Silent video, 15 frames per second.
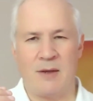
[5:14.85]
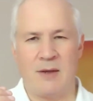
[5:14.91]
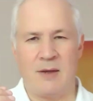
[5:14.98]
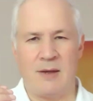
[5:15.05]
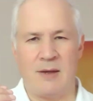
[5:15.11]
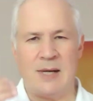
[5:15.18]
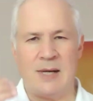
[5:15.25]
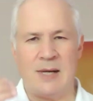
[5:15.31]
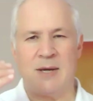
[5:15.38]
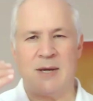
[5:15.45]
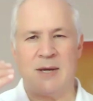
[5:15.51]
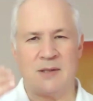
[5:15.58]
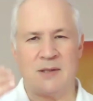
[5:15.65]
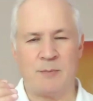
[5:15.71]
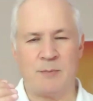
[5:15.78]
elevate,
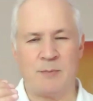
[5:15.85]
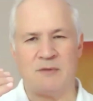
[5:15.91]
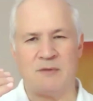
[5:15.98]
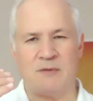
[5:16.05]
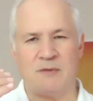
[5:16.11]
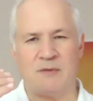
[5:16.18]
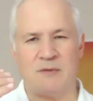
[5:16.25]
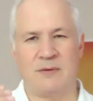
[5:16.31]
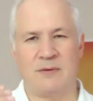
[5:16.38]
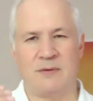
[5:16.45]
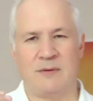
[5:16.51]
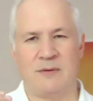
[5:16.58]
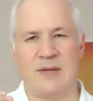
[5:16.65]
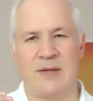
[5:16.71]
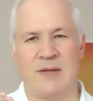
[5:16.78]
uplift
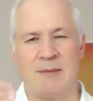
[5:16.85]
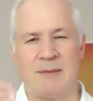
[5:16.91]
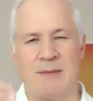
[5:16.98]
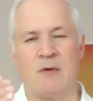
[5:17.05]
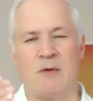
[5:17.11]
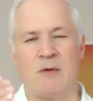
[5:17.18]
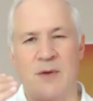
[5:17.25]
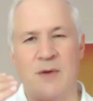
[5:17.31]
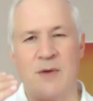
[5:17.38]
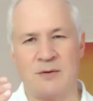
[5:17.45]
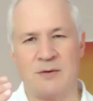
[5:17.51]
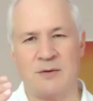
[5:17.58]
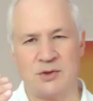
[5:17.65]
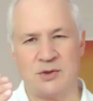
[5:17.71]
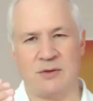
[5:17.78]
the level of
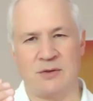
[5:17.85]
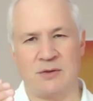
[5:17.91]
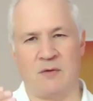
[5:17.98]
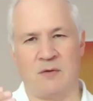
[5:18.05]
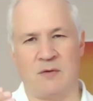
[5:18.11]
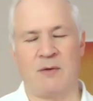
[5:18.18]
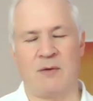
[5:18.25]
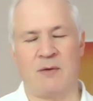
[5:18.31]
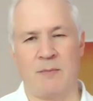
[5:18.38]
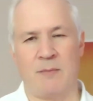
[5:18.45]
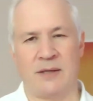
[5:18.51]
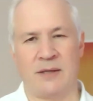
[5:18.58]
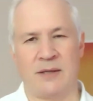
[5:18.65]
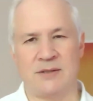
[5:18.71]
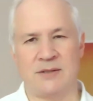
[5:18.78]
energy of our
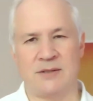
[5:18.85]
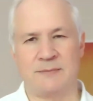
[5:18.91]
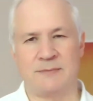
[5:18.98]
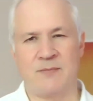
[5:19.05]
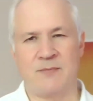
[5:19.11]
minds.